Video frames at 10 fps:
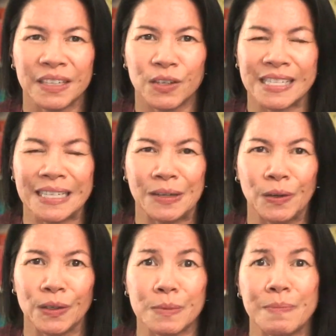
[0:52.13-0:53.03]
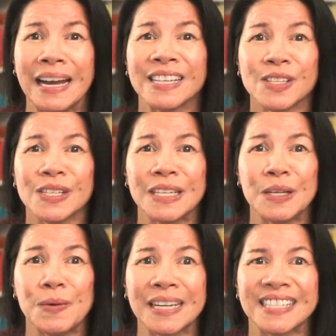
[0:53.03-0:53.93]
Christine holds a master's
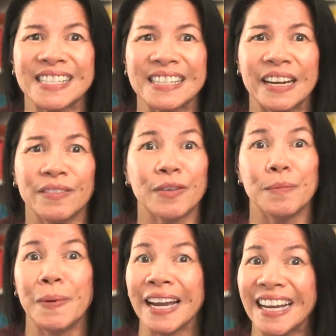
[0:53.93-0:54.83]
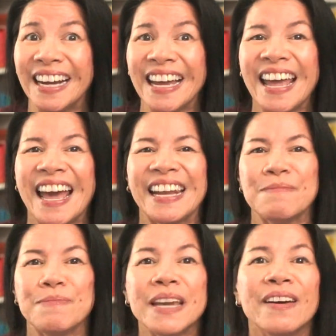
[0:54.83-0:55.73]
in UX design from MICA and a
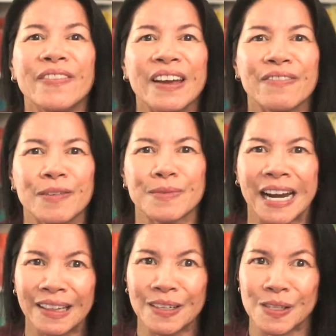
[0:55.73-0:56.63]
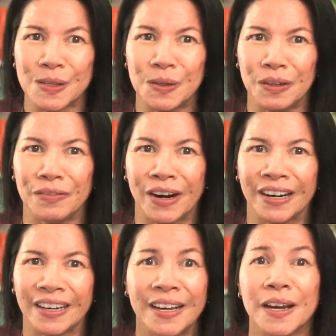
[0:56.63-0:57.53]
BFA from Tyler School of
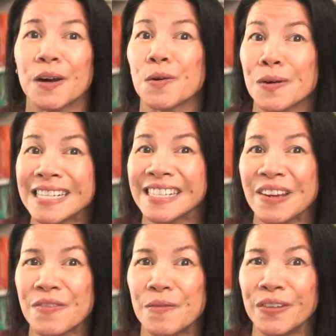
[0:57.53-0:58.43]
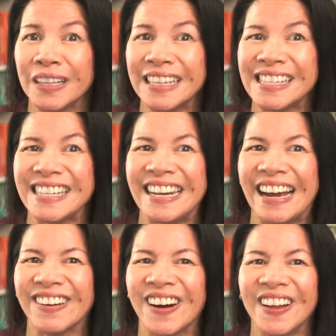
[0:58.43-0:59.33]
Art. Originally from Philly, she
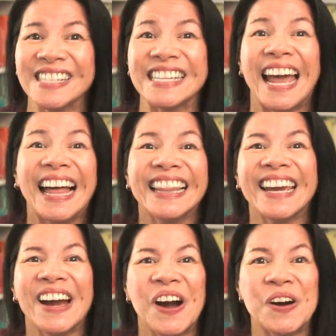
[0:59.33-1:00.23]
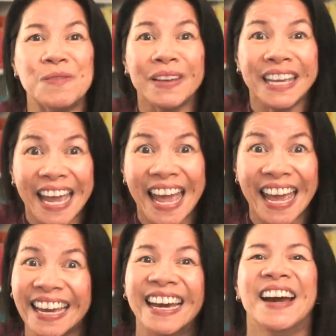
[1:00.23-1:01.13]
now calls LA home,
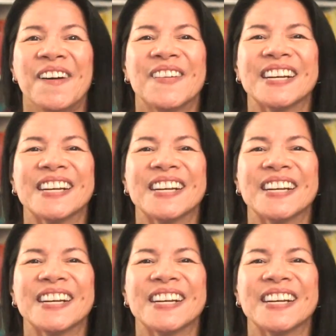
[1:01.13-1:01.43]
yay, where